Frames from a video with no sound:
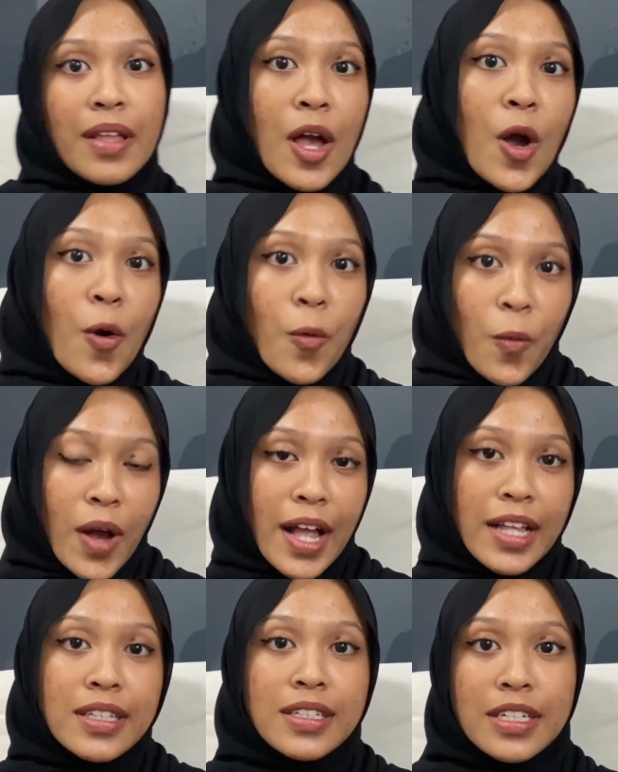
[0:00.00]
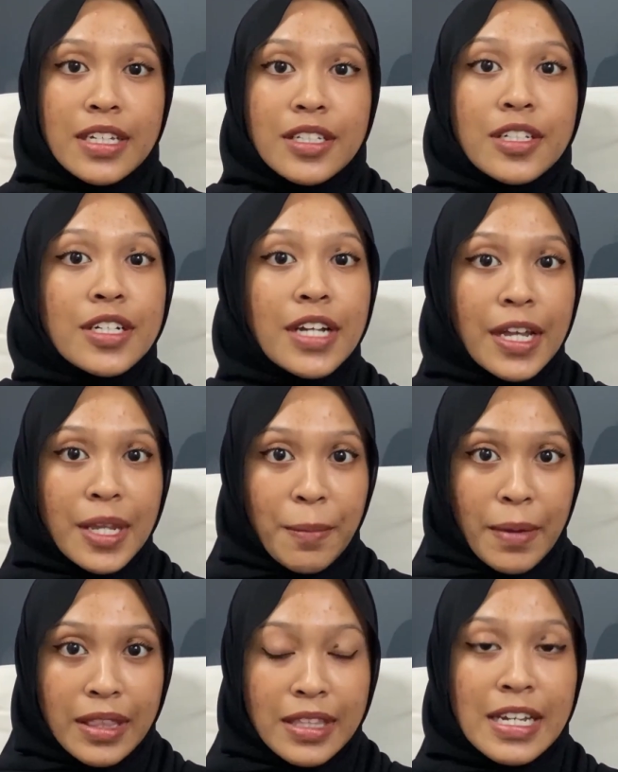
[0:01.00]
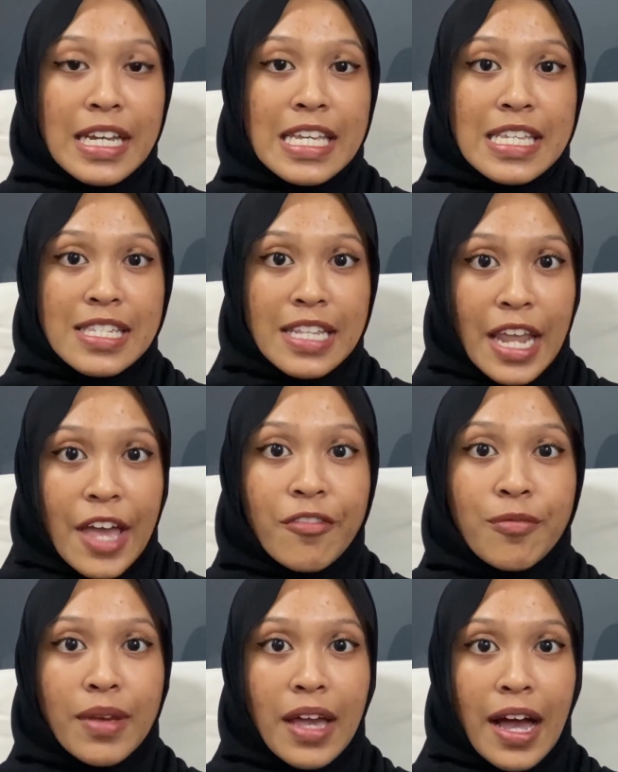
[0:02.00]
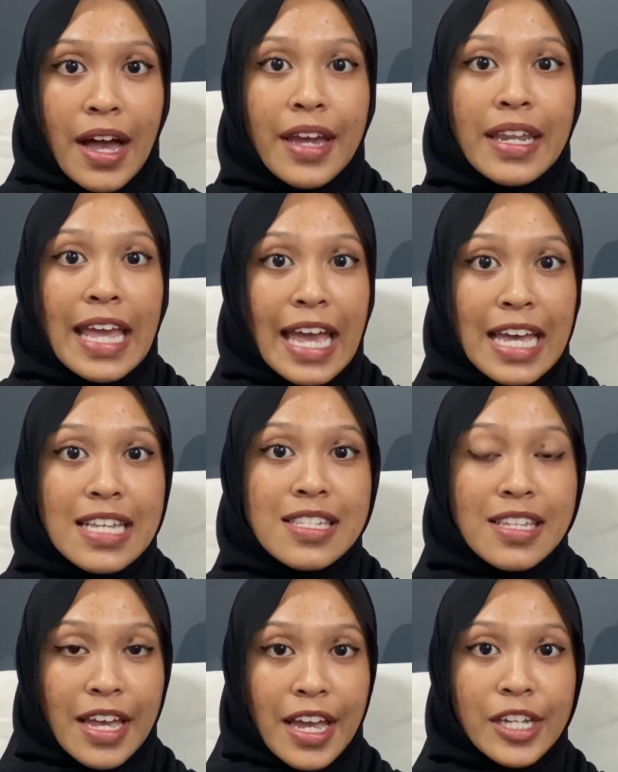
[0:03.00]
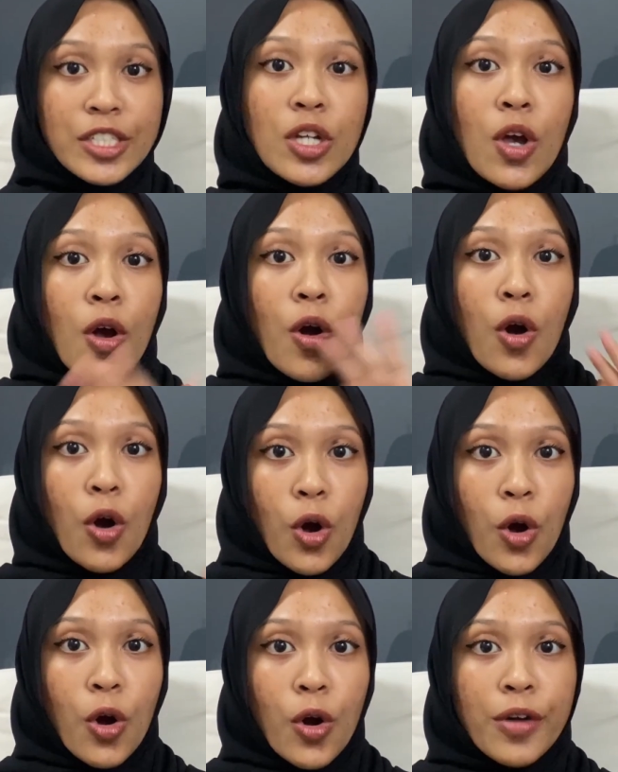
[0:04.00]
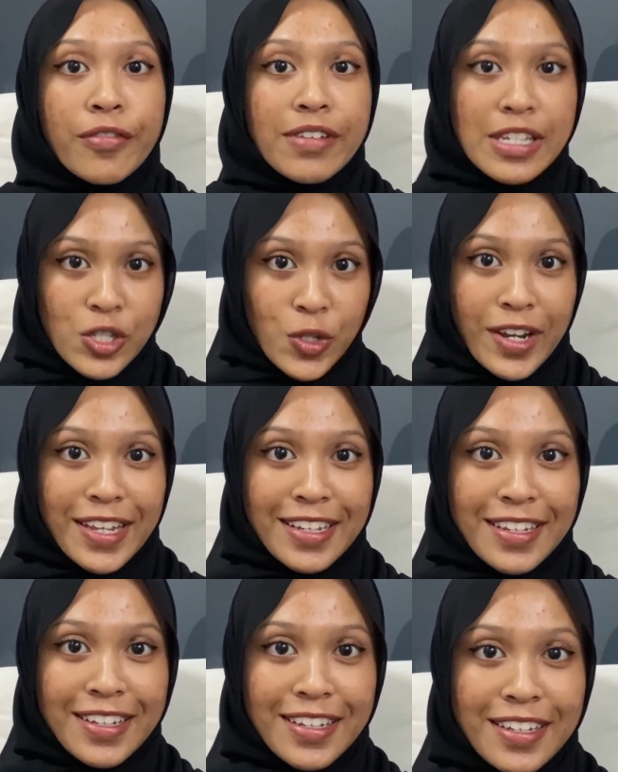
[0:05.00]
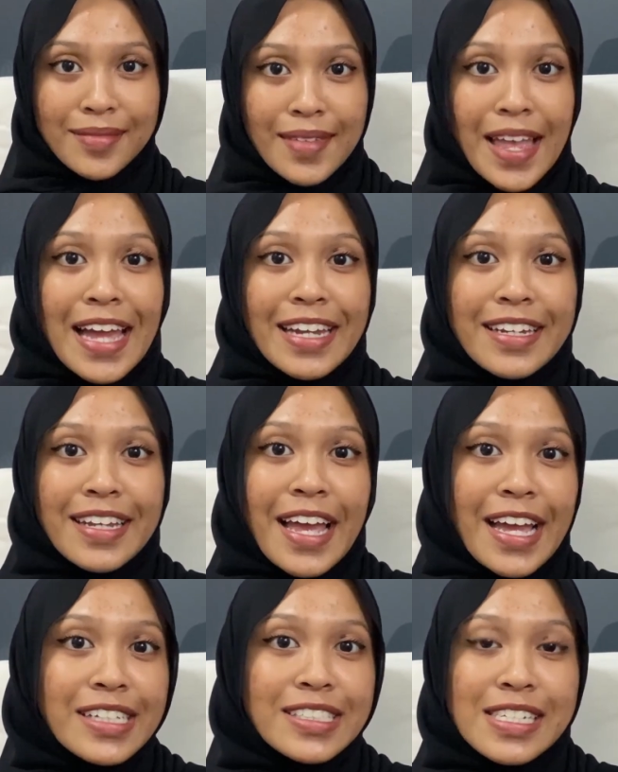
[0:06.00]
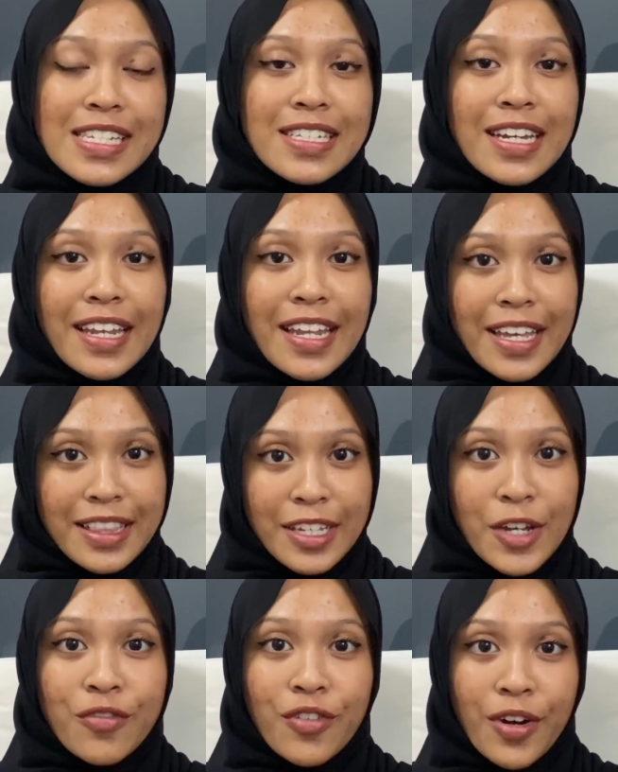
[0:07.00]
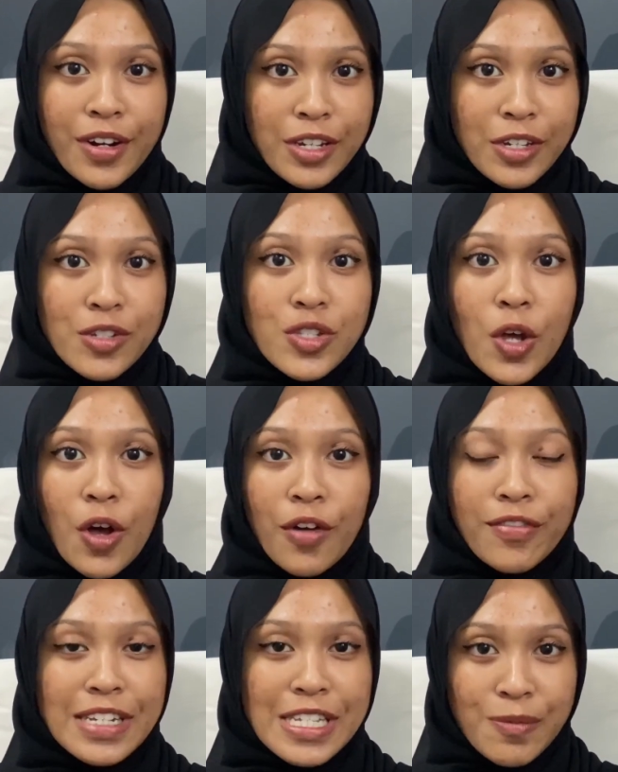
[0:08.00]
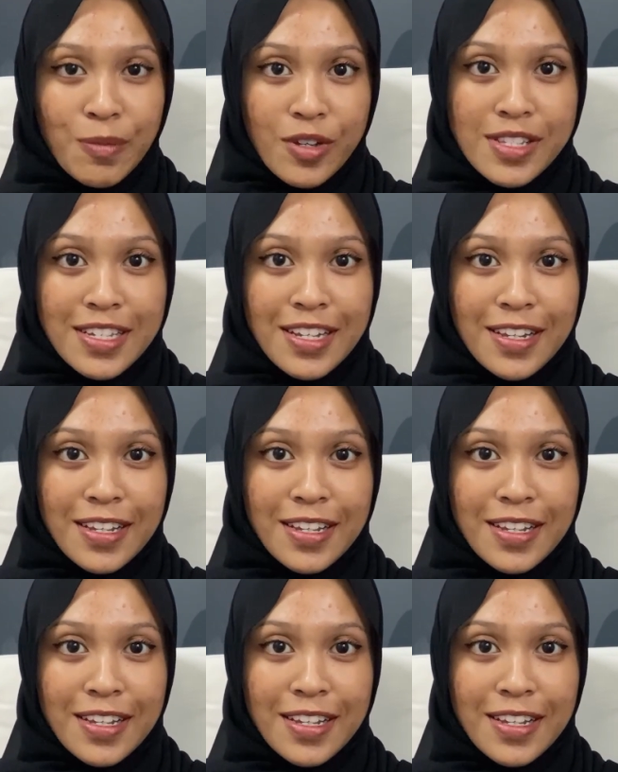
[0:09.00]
while the inorganic matter is left behind as ash or fixed solid. The ash is collected for use of disposal.